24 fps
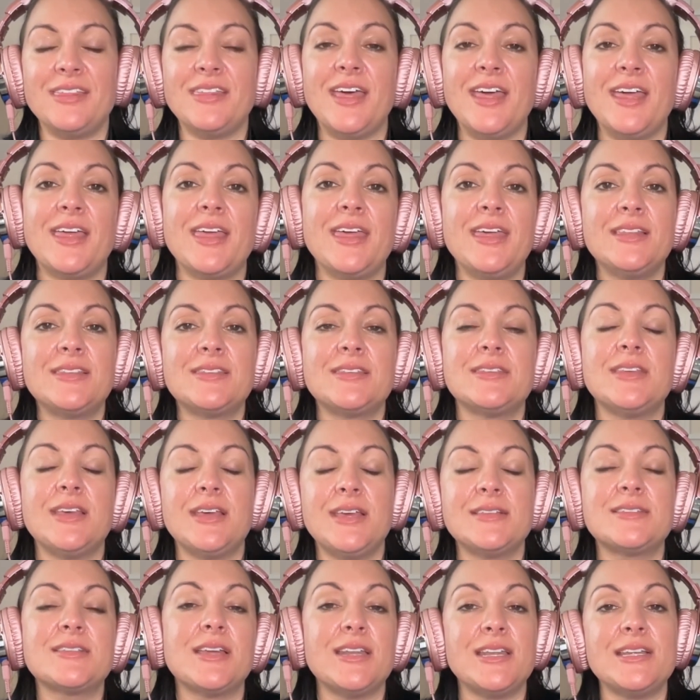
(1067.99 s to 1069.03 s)
Like
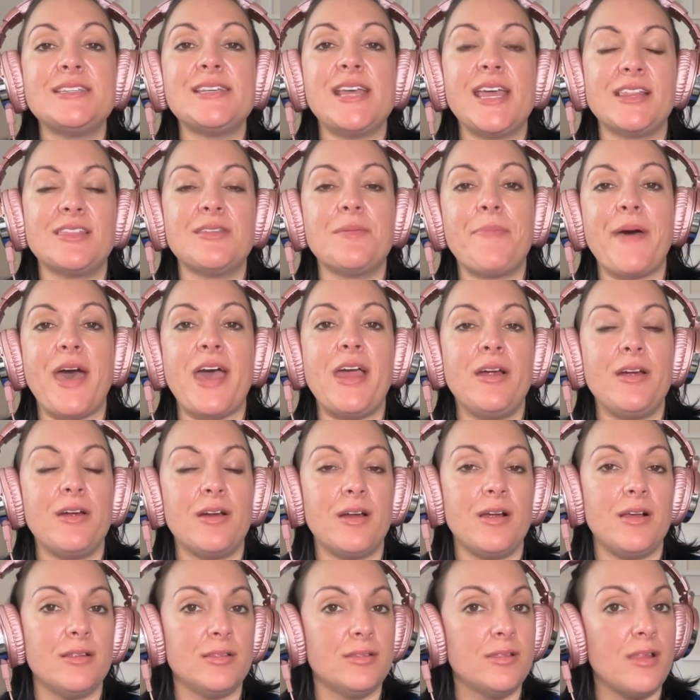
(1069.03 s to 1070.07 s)
it's going to take the buyer
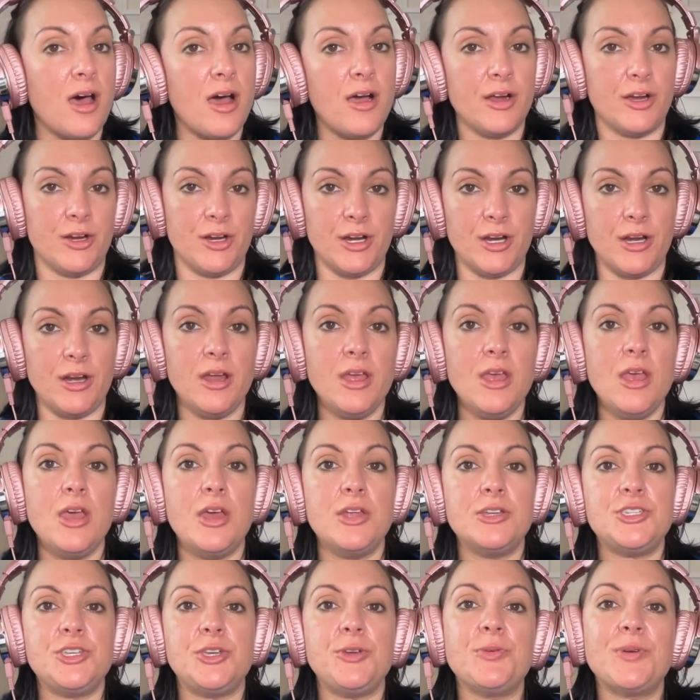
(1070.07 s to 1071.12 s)
longer
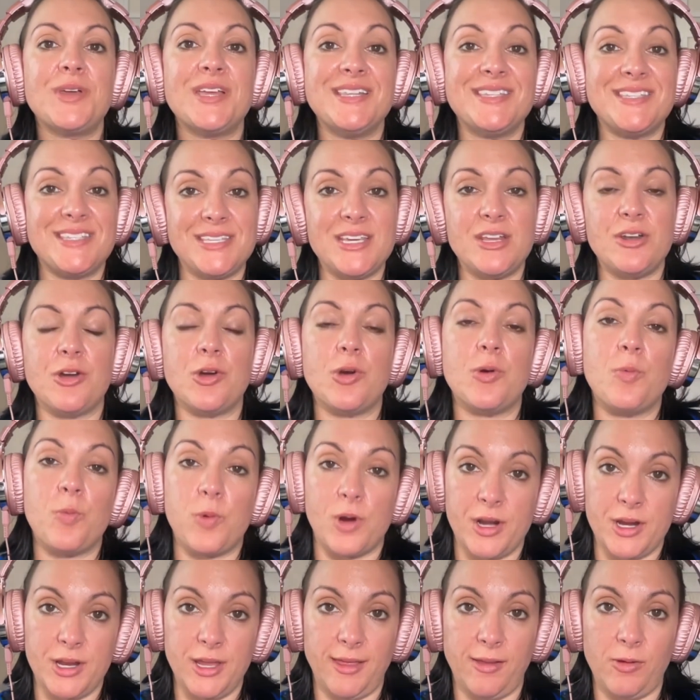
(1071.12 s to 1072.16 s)
to consider
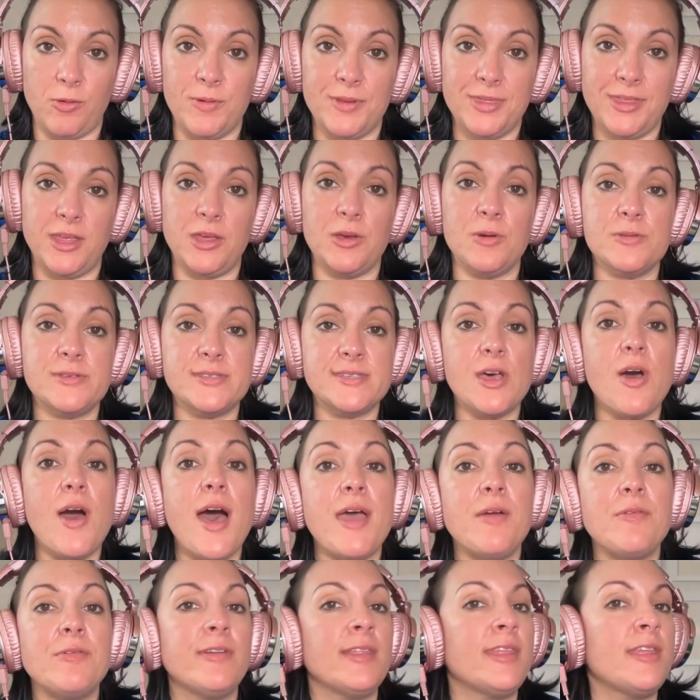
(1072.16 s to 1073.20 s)
working with you. So I
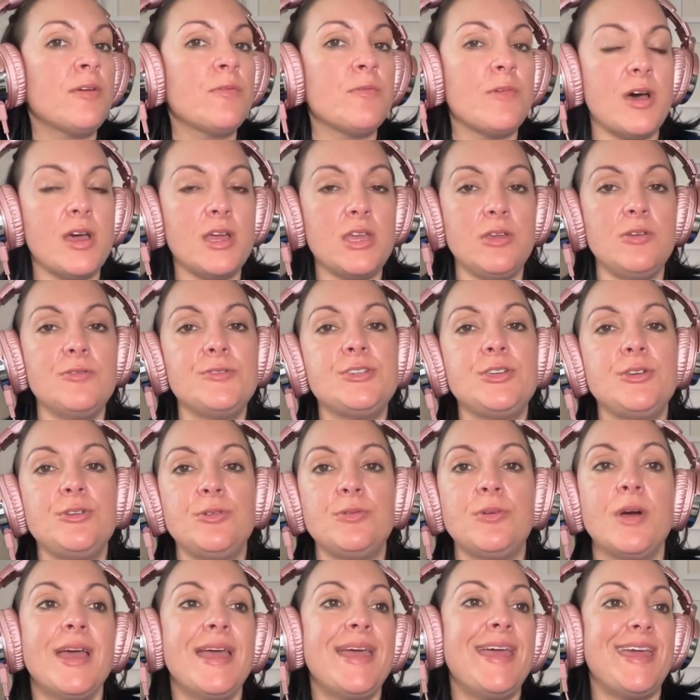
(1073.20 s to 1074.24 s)
really want you
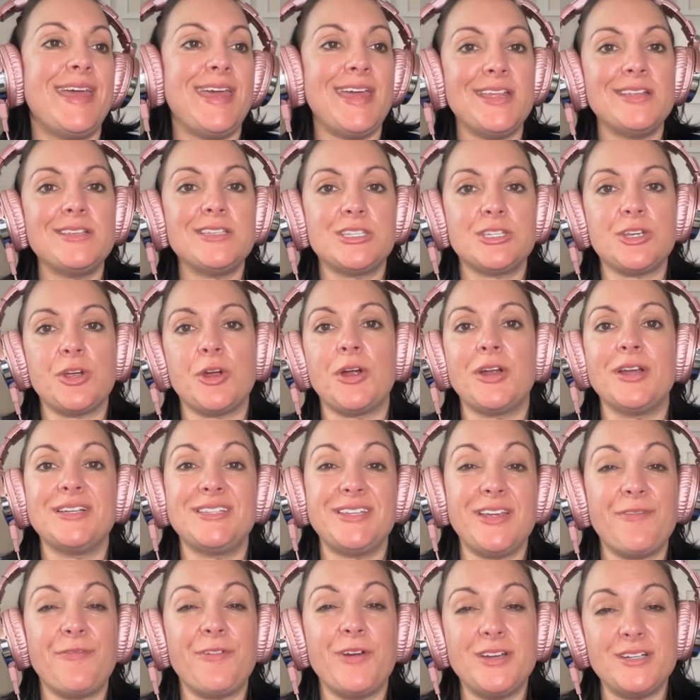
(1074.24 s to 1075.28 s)
to insert
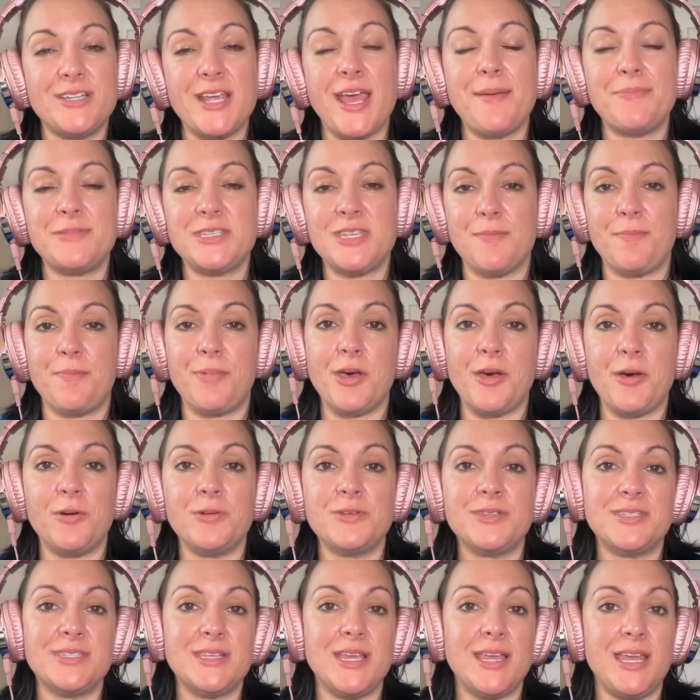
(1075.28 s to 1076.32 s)
different types of
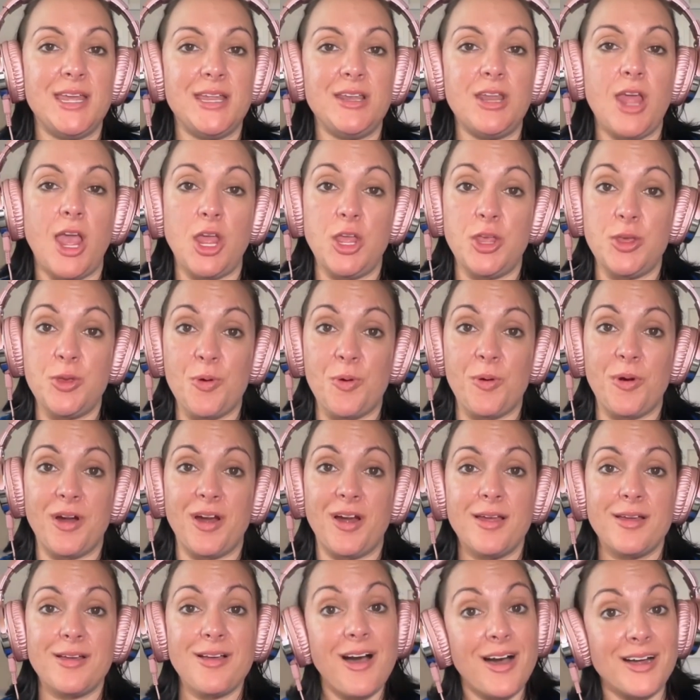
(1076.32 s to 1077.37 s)
posts in
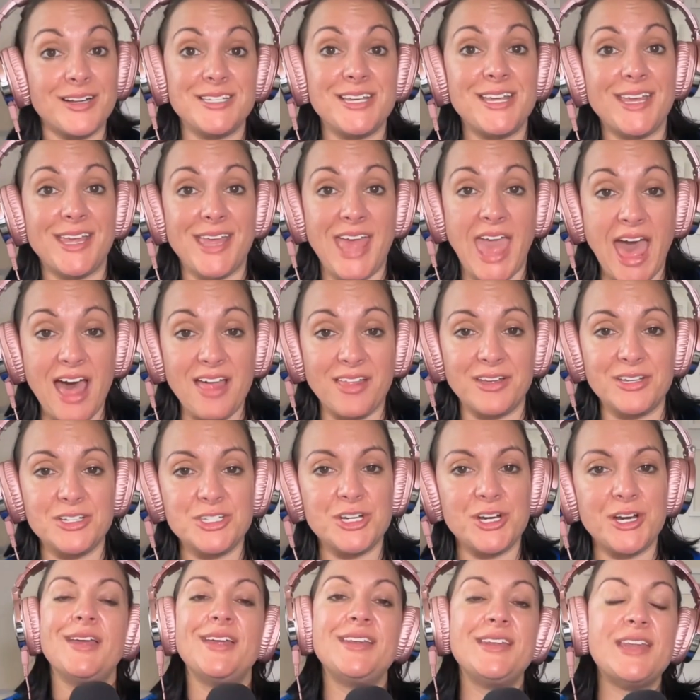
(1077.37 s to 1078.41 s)
your content calendar.